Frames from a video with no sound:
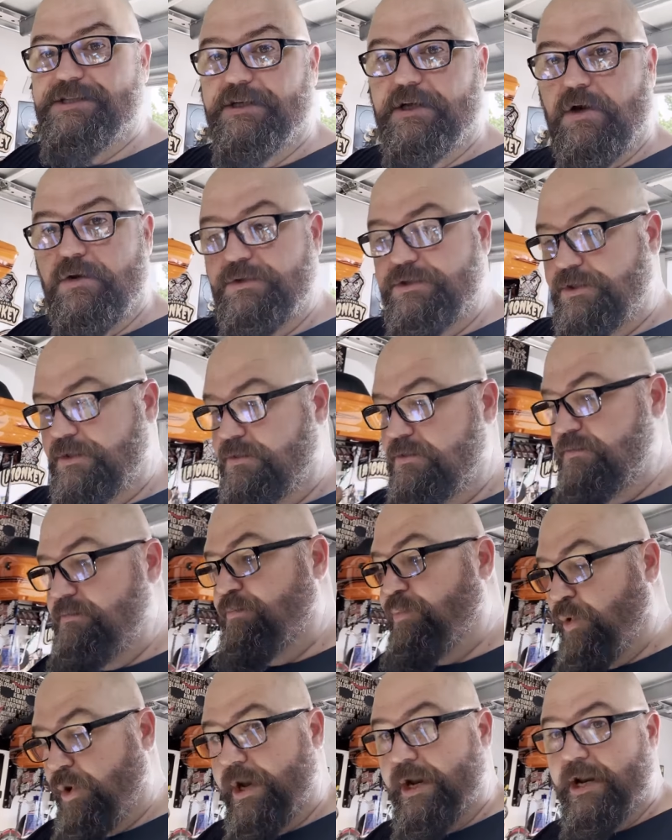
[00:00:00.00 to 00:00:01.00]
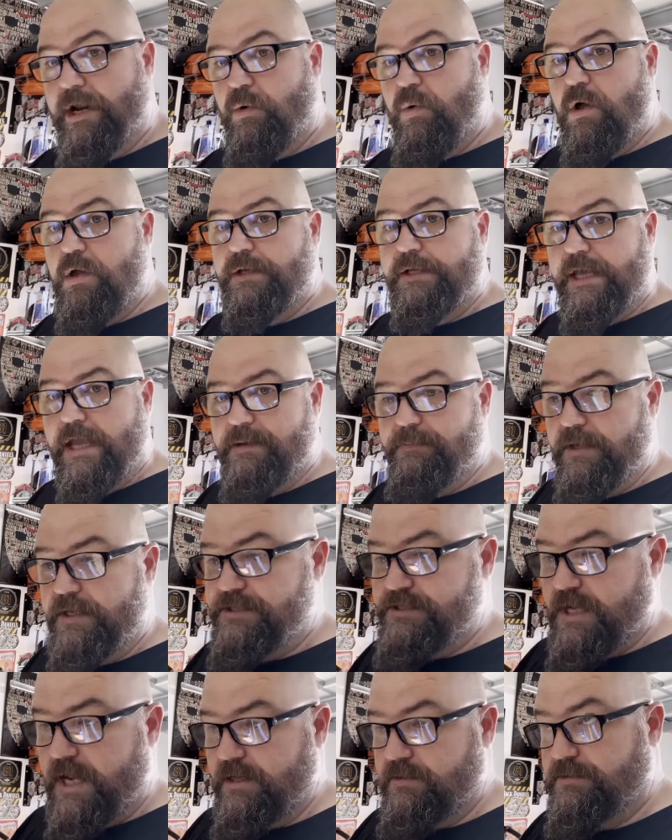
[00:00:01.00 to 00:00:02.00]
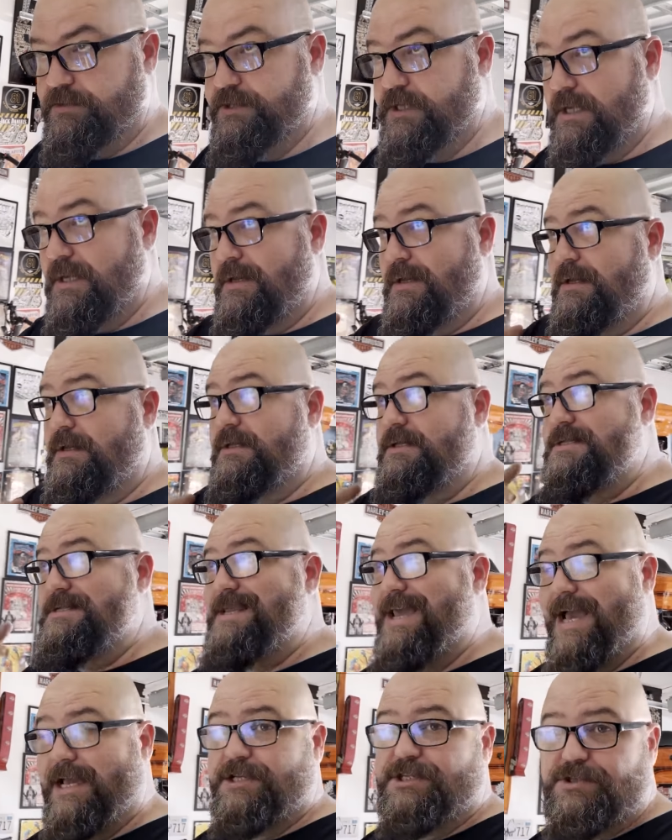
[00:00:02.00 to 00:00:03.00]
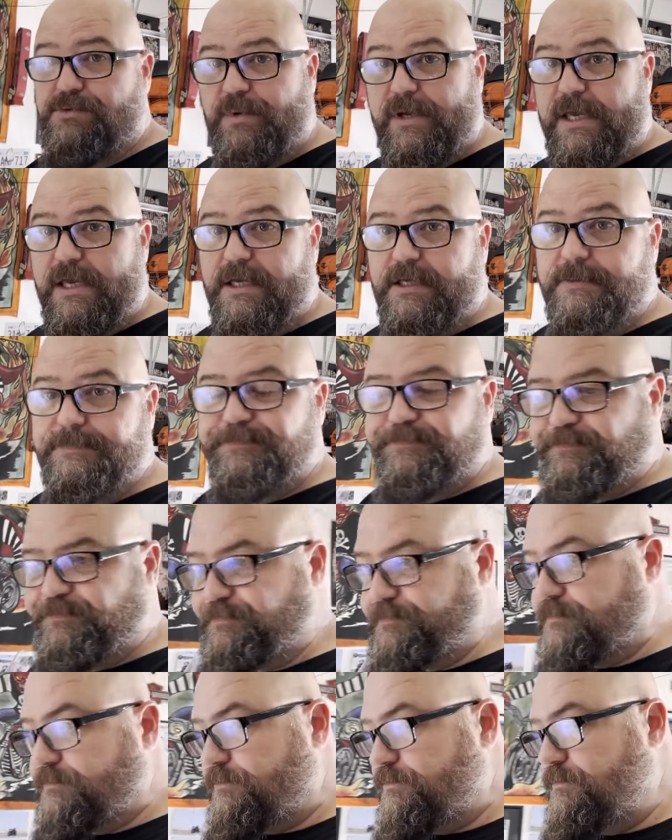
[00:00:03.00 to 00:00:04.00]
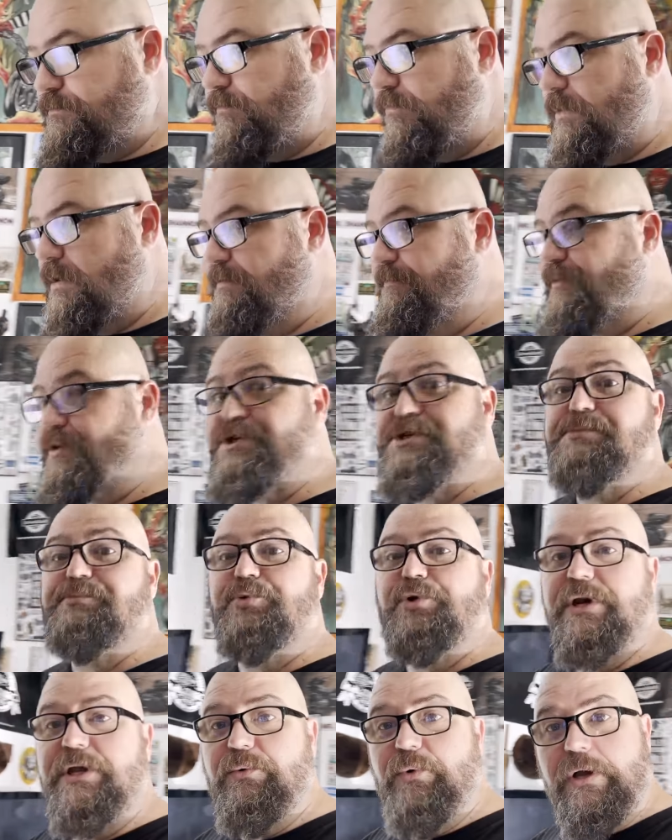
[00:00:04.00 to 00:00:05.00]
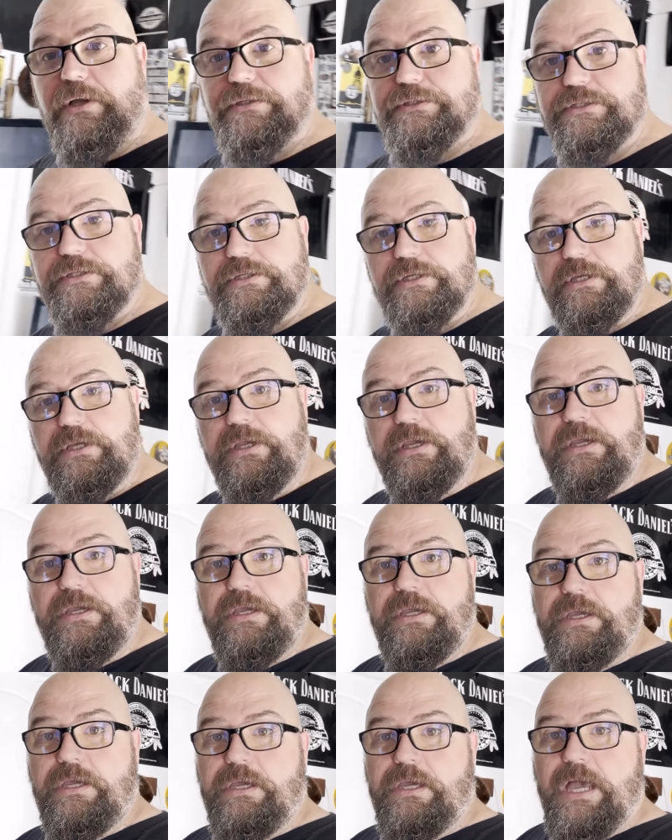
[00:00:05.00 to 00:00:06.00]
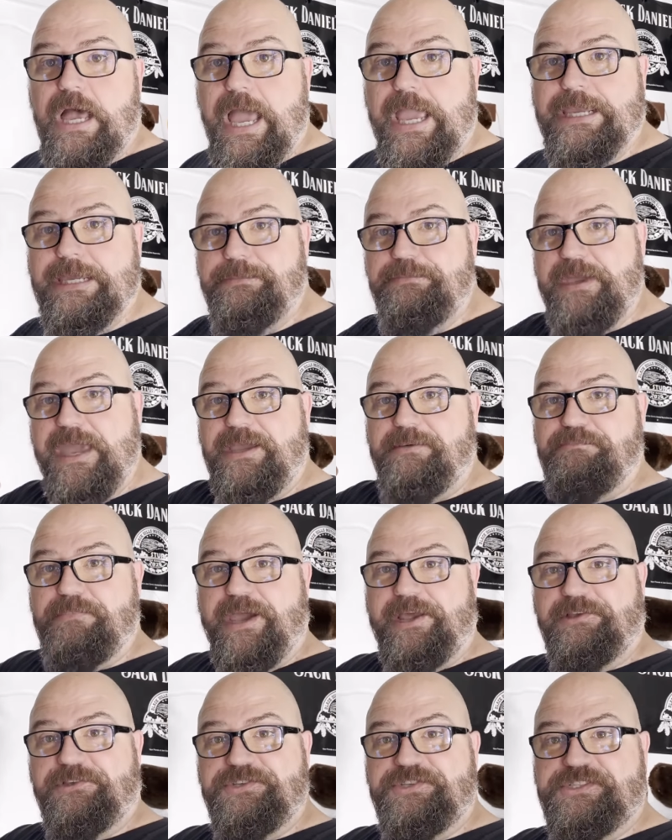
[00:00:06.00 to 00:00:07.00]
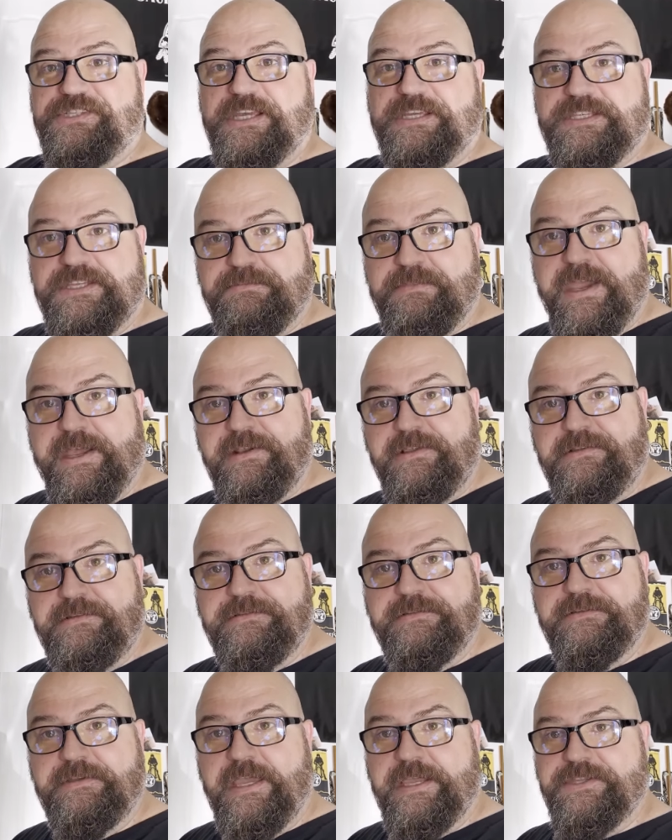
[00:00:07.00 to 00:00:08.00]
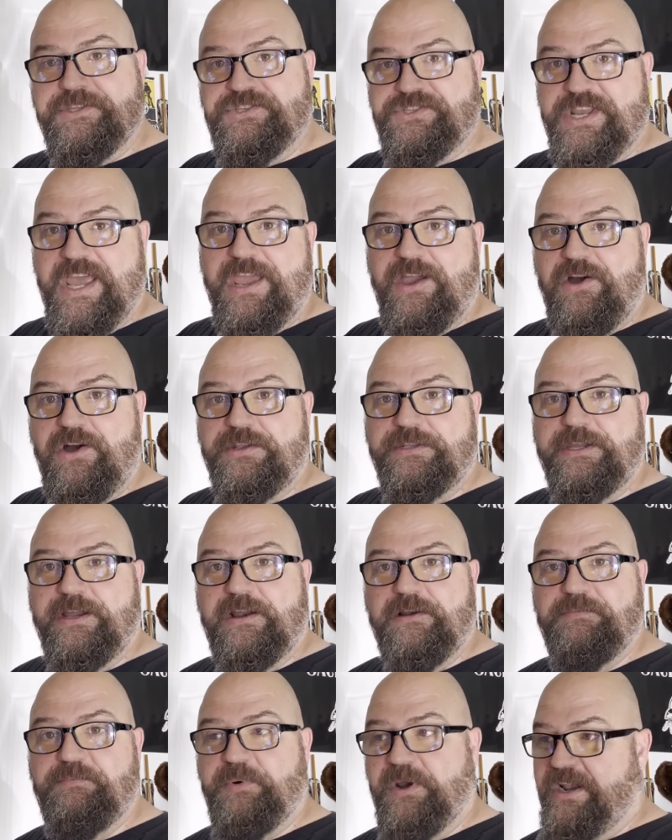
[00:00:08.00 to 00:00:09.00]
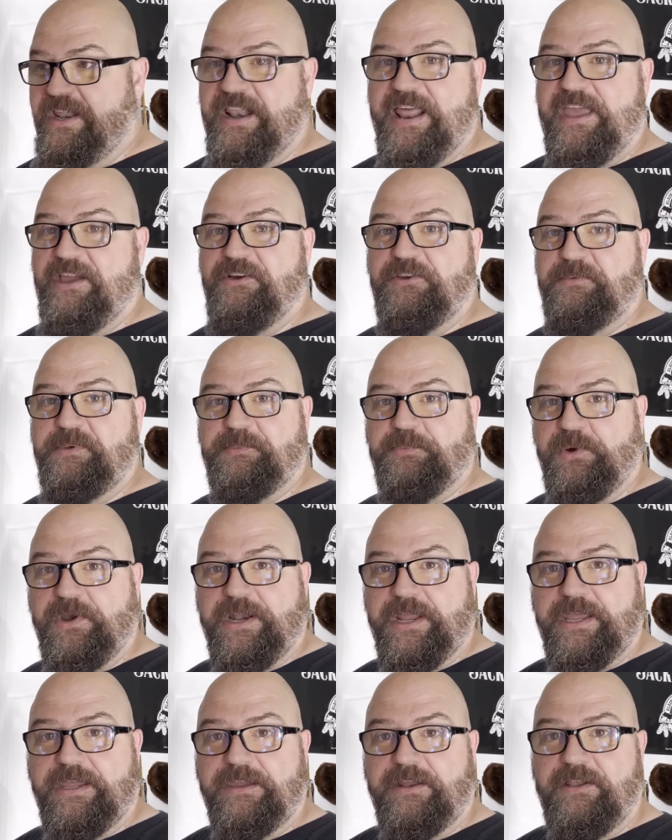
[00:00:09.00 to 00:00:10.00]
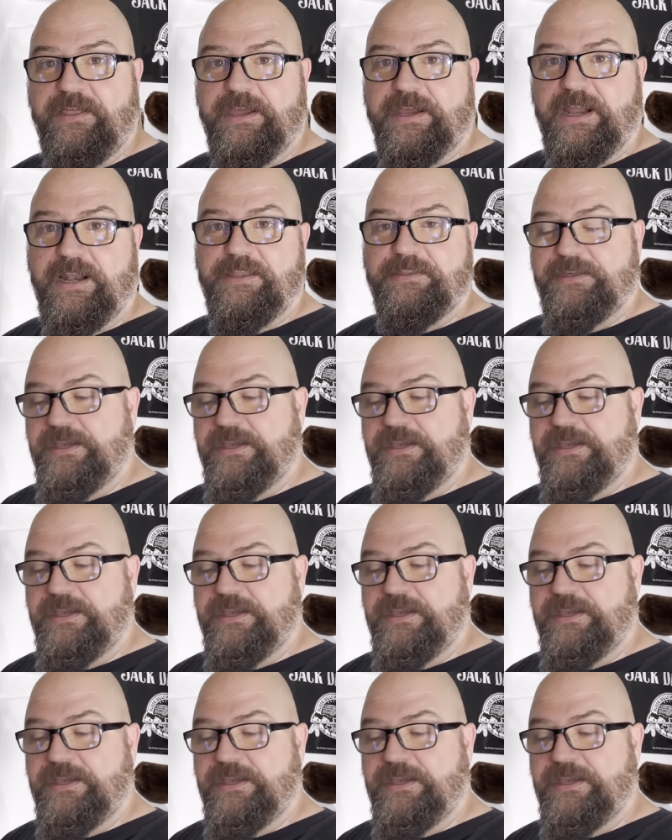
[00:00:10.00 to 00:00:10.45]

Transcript: to go to Bryn at Quality Handmade Cycles next week for some pretty welds. I can make metal stick to metal and stay on there, but it ain't going to be pretty, you know, that kind of